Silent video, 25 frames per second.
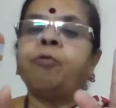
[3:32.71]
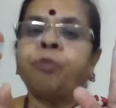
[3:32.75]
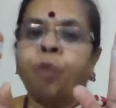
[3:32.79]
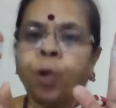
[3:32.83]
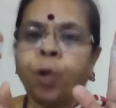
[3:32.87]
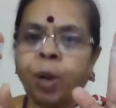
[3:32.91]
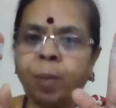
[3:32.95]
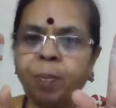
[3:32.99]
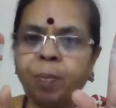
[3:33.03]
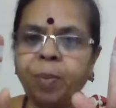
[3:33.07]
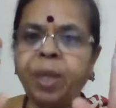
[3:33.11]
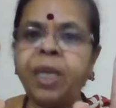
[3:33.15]

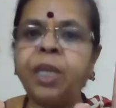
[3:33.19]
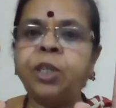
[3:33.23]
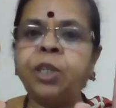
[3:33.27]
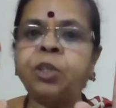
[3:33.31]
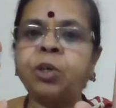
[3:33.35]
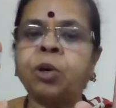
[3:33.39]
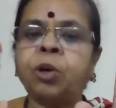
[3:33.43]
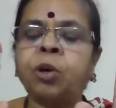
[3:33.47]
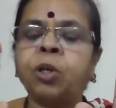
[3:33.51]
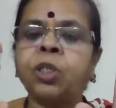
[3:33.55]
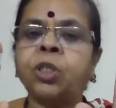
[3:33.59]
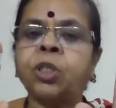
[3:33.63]
for a
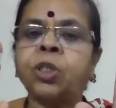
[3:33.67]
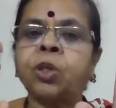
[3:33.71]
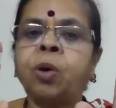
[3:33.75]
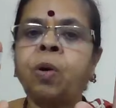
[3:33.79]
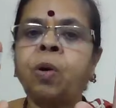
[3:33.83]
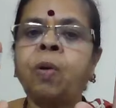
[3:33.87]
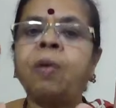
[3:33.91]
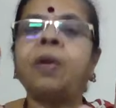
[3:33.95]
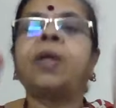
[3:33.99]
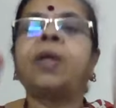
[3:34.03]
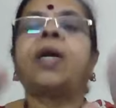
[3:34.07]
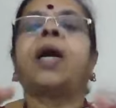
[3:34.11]
minute or
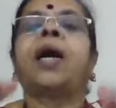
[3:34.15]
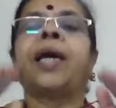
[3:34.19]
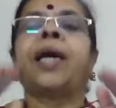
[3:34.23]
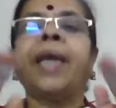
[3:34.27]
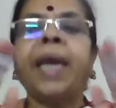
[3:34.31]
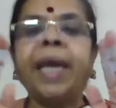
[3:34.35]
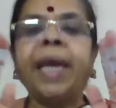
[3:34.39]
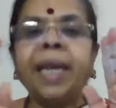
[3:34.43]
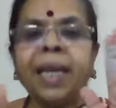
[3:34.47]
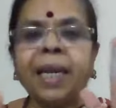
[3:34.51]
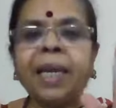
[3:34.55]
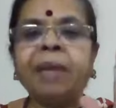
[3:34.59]
so,
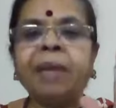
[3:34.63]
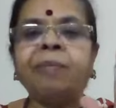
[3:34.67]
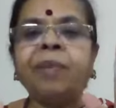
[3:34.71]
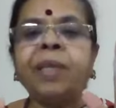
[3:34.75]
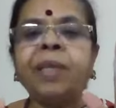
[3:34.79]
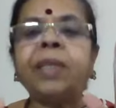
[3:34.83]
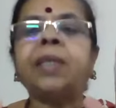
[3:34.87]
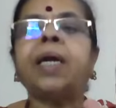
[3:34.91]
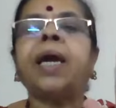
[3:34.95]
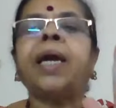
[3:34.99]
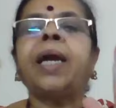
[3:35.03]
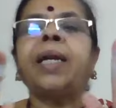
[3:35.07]
again leave
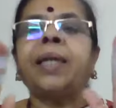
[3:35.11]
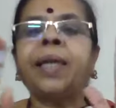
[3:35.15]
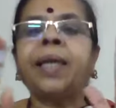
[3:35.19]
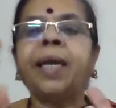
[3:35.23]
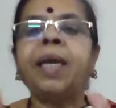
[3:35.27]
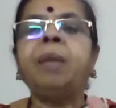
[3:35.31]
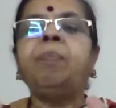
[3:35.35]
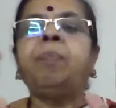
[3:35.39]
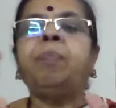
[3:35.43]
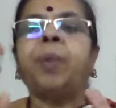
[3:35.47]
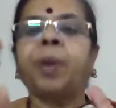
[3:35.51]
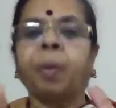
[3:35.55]
it and
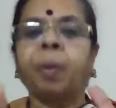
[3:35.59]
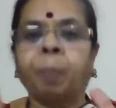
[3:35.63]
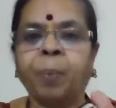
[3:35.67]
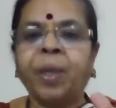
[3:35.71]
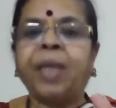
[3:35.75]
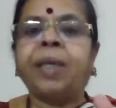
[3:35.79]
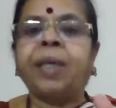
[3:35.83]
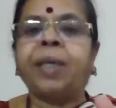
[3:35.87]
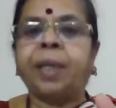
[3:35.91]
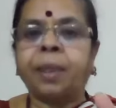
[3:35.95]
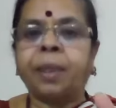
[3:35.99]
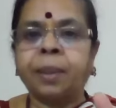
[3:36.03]
keep
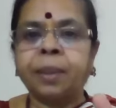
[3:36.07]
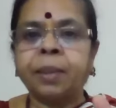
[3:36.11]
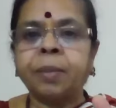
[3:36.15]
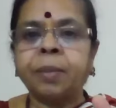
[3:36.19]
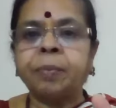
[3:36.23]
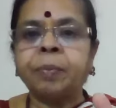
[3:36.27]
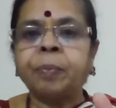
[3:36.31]
repeating.